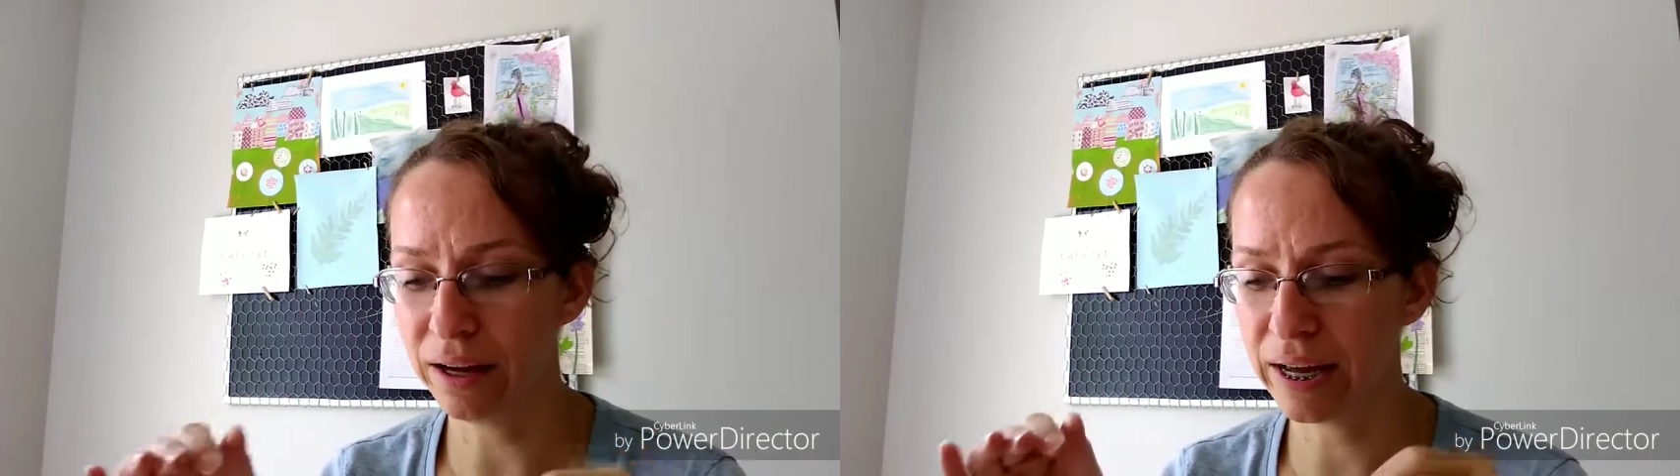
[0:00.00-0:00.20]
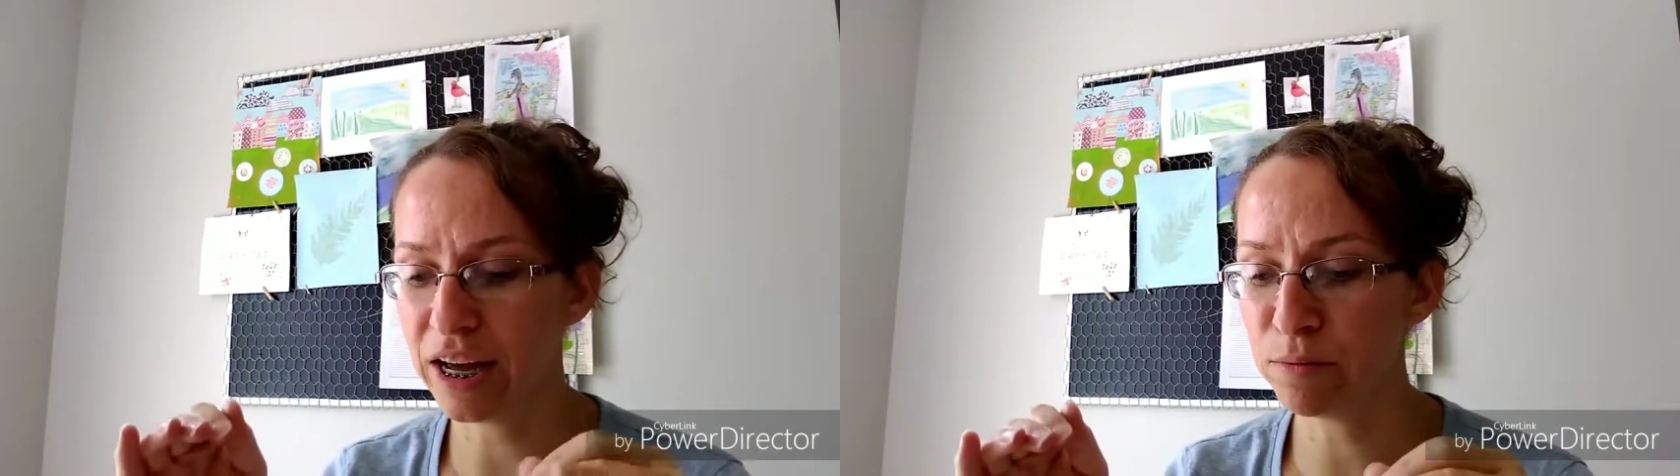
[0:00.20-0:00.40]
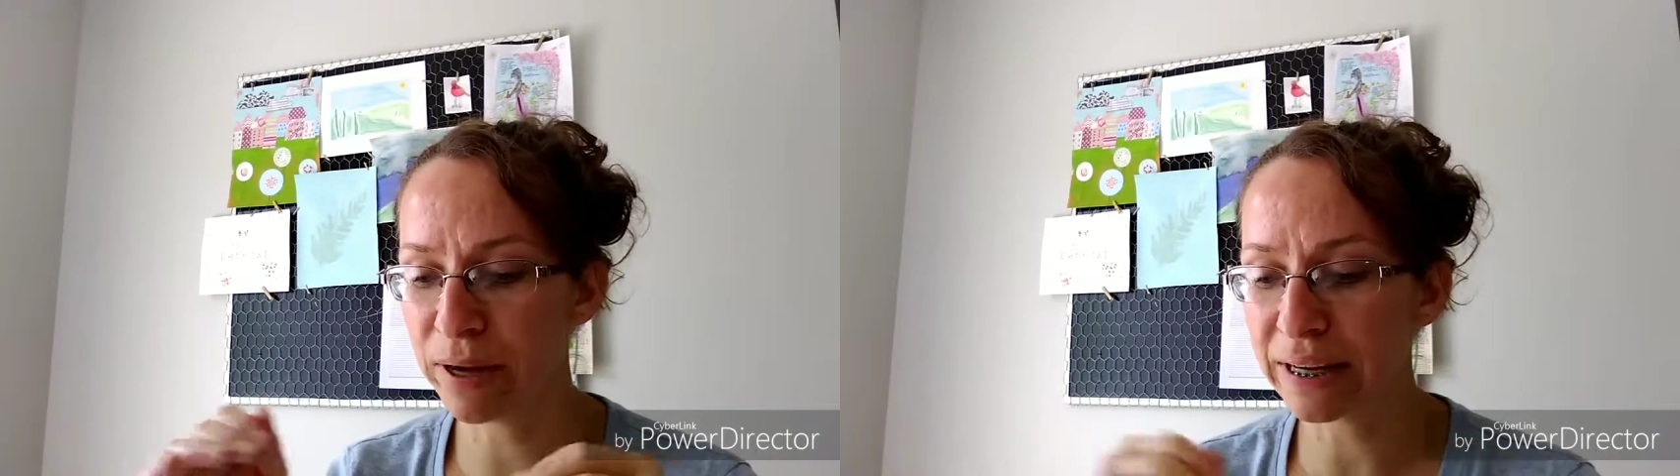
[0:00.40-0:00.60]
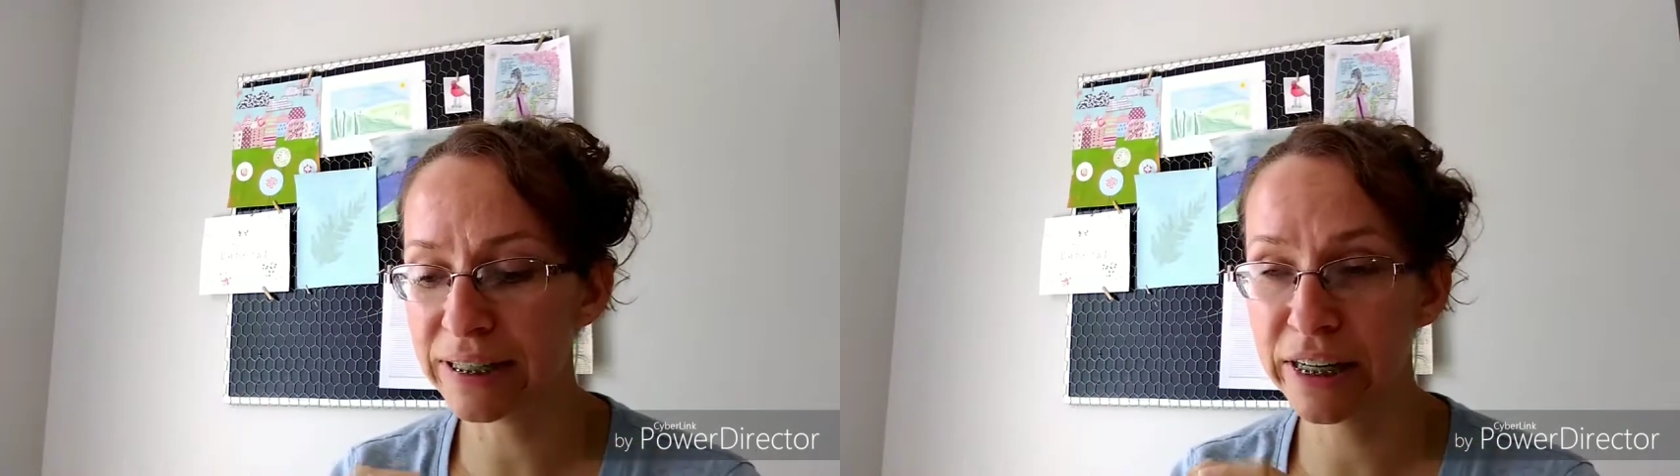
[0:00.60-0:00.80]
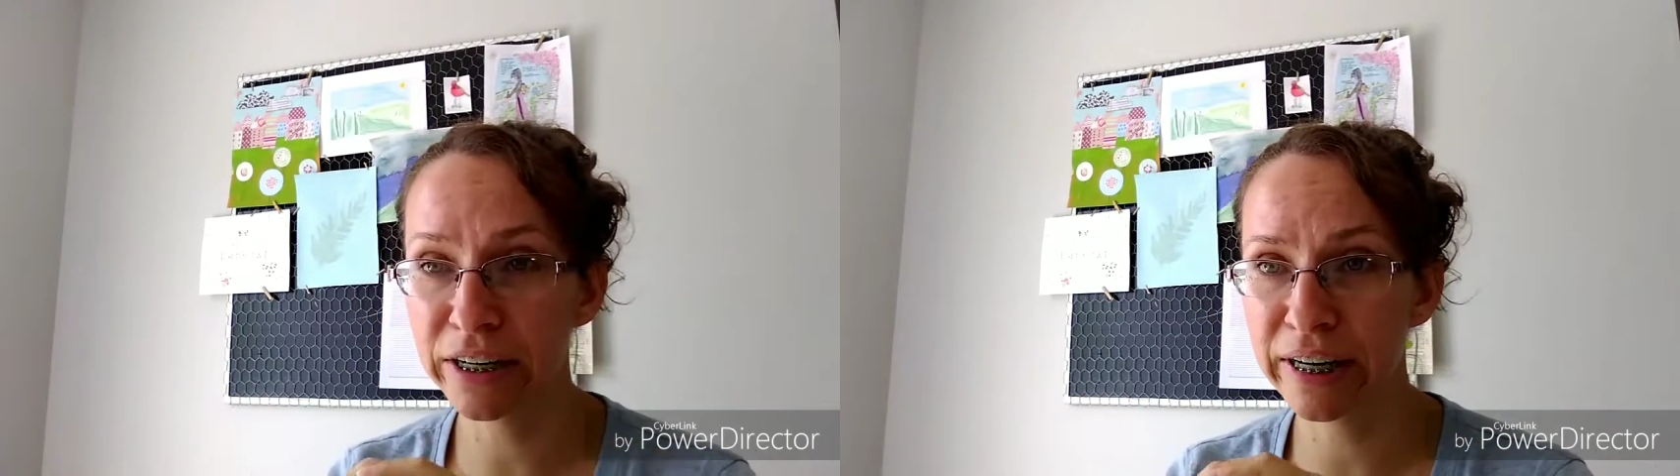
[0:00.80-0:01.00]
gut
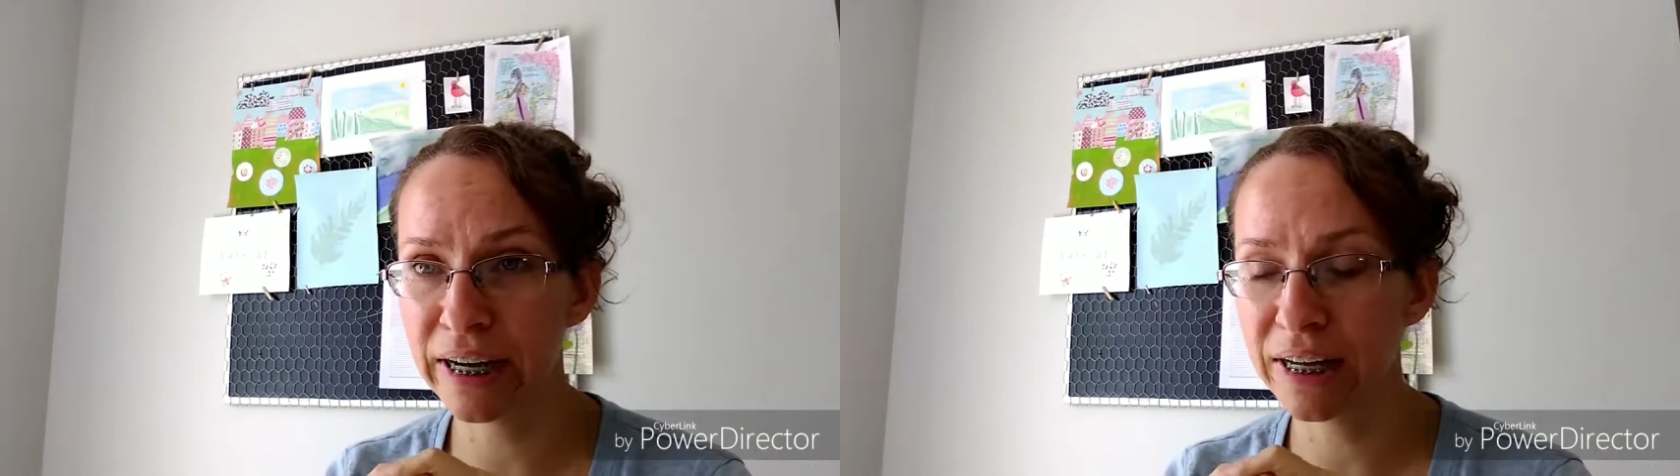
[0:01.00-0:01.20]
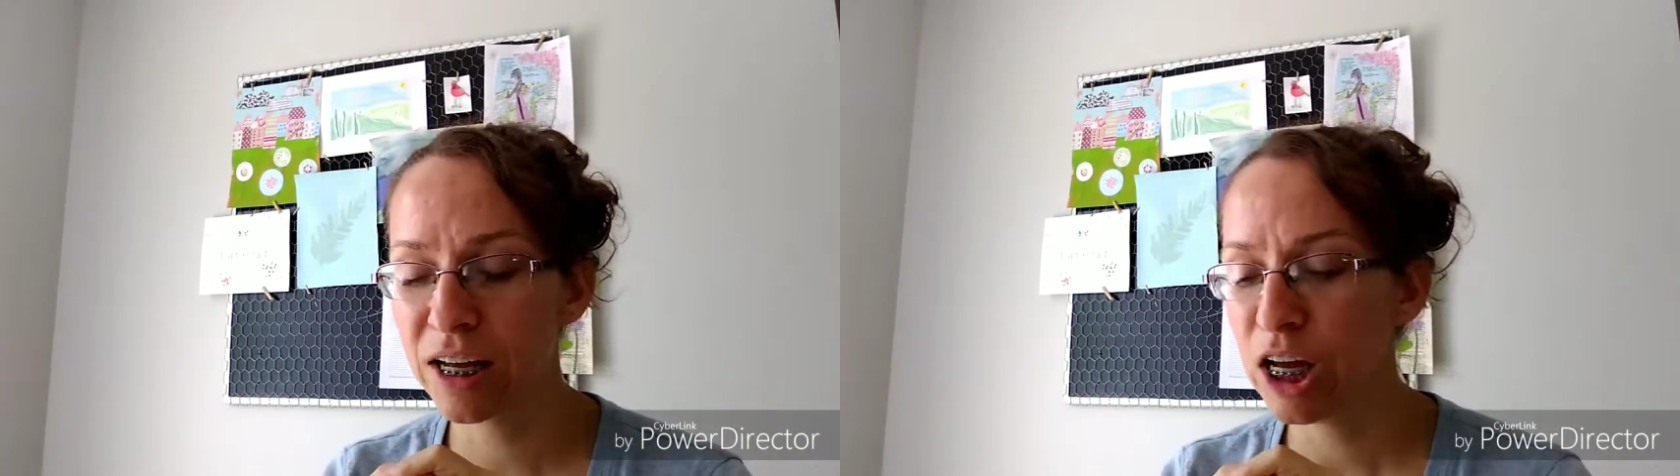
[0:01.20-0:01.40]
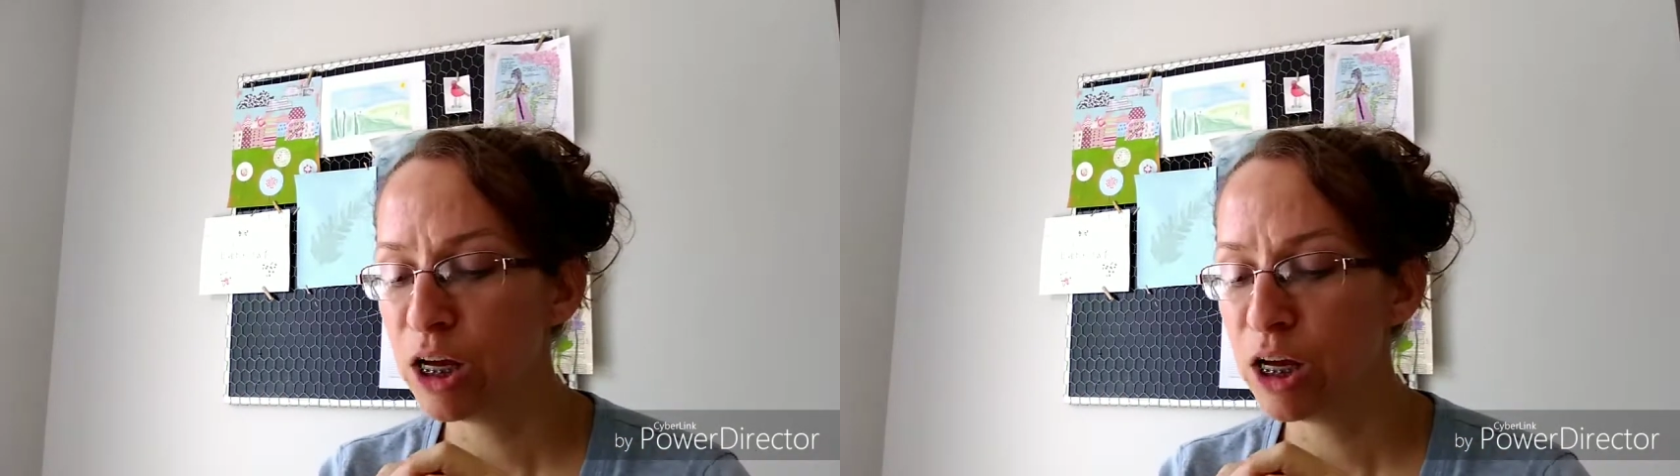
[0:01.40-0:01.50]
bacteria